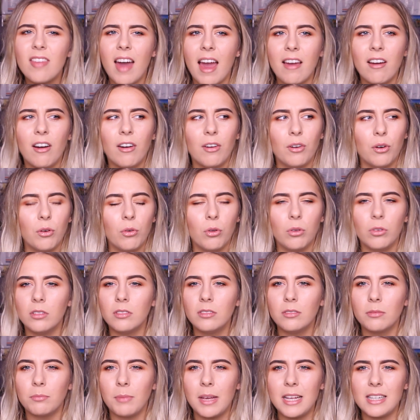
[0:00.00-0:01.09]
they are all
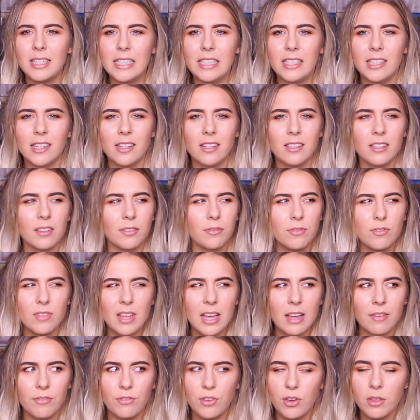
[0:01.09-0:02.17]
meat eaters. I
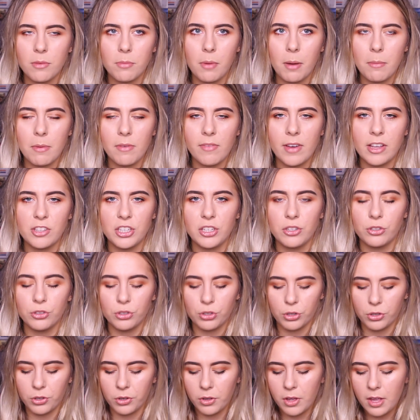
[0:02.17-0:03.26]
think a few of them might be veggie, not
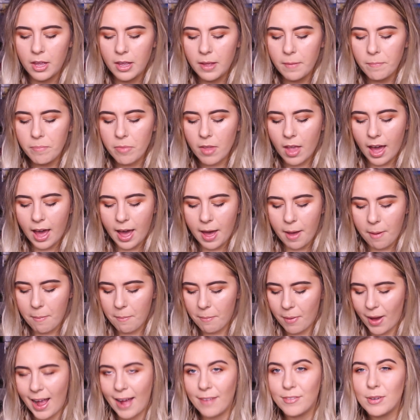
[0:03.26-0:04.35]
sure.
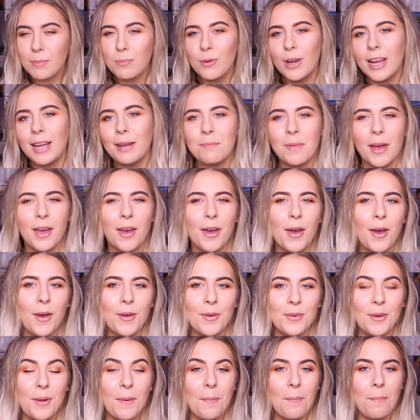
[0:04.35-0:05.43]
But I have to bring my
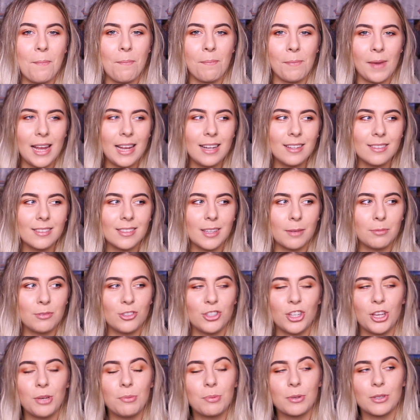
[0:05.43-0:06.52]
own meat
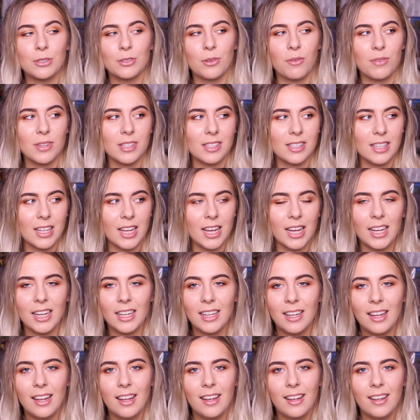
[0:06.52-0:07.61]
substitute because
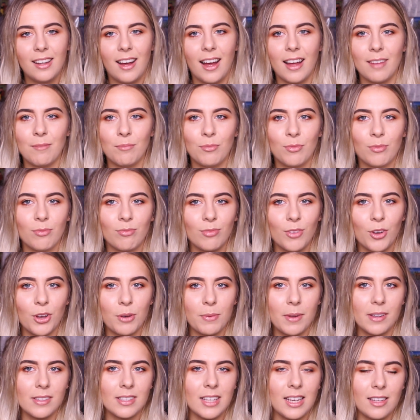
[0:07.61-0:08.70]
obviously I'm not going to
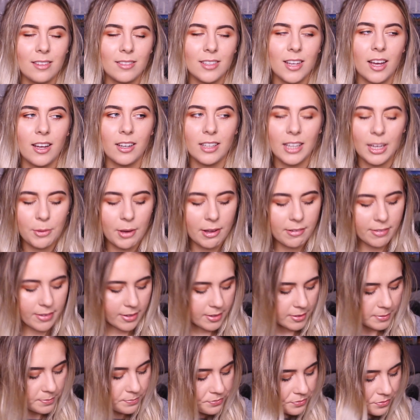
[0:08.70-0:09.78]
be able to eat turkey or
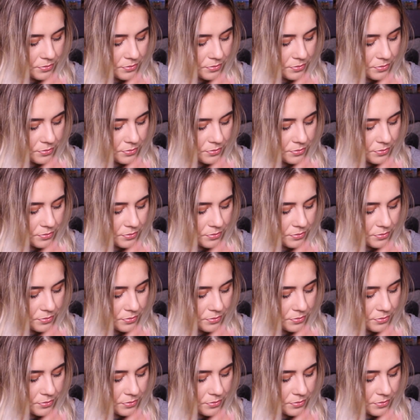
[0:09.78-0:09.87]
whatever.